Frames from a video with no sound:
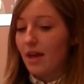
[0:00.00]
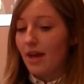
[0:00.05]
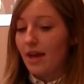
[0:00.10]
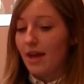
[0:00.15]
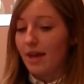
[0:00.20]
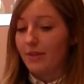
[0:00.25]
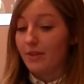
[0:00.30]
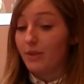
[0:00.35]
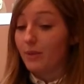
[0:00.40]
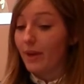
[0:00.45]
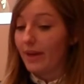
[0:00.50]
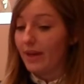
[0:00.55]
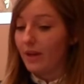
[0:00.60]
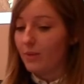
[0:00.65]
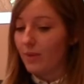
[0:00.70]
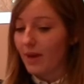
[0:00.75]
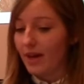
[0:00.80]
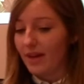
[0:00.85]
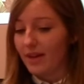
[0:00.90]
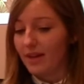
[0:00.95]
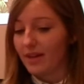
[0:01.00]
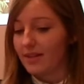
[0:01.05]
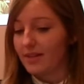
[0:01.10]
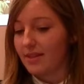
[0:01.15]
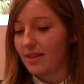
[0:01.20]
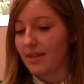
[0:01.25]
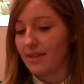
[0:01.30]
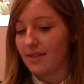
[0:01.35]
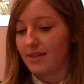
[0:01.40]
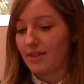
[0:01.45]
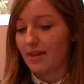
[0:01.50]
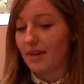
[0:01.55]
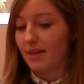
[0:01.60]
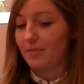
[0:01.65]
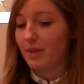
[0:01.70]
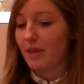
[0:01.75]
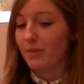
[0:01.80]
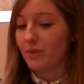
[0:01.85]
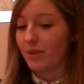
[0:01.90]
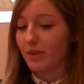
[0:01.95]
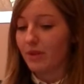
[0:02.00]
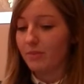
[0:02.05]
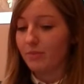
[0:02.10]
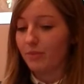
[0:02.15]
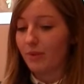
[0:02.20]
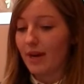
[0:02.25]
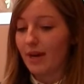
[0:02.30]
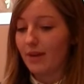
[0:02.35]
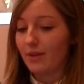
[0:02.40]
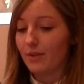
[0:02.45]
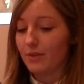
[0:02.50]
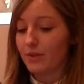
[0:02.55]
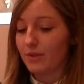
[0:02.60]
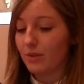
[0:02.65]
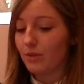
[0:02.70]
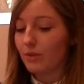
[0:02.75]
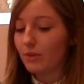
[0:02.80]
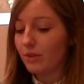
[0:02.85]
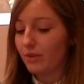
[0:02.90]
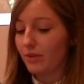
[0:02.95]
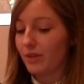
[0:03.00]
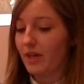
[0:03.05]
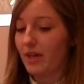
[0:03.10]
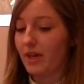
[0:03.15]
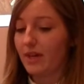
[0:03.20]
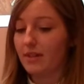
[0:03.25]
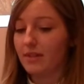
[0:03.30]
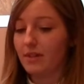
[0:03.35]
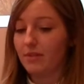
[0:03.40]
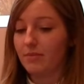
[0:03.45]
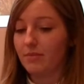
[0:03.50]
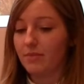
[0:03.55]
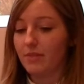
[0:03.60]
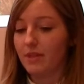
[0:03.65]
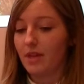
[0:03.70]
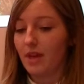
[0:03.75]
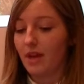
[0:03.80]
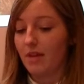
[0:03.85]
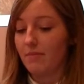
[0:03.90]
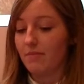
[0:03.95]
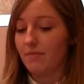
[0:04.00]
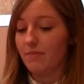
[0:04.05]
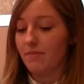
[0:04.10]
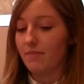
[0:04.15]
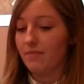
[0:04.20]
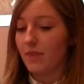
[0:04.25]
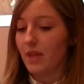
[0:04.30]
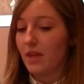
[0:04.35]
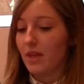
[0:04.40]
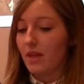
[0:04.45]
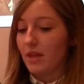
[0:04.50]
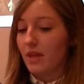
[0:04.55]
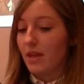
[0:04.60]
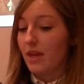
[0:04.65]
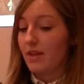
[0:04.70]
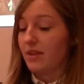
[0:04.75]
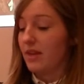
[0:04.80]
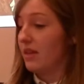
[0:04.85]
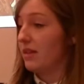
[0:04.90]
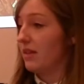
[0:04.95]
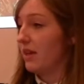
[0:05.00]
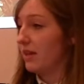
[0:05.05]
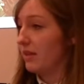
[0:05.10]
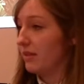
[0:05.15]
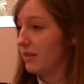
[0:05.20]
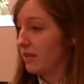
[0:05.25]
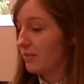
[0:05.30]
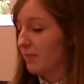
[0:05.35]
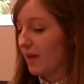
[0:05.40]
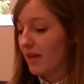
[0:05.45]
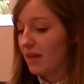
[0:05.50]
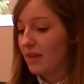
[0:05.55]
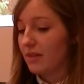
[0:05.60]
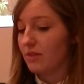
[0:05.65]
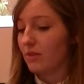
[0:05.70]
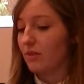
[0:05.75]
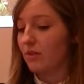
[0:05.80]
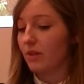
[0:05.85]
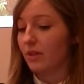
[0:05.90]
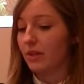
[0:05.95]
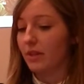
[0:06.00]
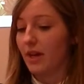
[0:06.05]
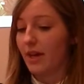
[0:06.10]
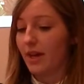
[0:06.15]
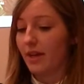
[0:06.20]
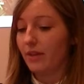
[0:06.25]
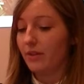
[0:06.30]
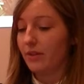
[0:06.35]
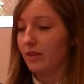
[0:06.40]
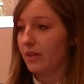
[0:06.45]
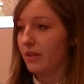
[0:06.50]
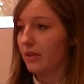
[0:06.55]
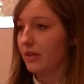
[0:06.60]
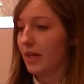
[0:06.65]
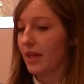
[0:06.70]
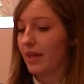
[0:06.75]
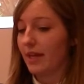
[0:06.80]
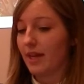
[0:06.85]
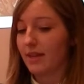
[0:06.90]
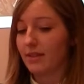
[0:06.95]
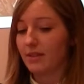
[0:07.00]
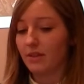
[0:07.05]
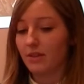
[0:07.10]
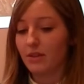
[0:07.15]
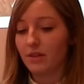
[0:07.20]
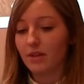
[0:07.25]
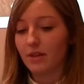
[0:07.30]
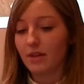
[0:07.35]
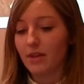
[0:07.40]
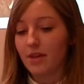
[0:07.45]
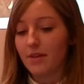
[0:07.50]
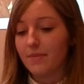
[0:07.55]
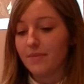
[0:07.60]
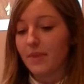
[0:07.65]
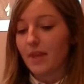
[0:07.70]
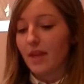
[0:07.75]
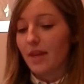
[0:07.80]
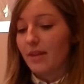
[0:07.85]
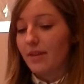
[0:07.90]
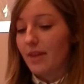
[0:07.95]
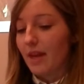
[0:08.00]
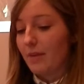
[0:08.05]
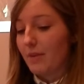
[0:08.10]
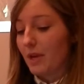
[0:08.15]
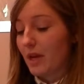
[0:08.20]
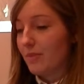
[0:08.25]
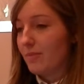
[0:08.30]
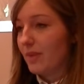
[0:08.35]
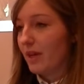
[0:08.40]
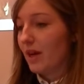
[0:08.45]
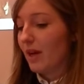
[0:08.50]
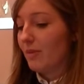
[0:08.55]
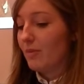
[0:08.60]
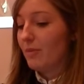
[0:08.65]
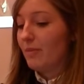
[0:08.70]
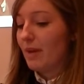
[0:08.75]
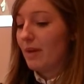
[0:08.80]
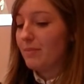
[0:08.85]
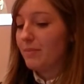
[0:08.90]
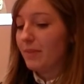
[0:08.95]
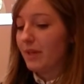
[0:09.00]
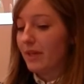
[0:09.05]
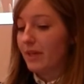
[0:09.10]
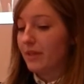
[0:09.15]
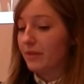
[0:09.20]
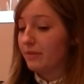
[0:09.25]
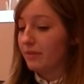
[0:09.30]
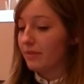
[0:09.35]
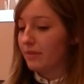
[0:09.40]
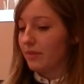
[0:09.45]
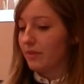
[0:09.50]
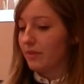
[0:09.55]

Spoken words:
And the way it works is that people can browse all of the items either in the space or online, on an online catalogue. They can become a member.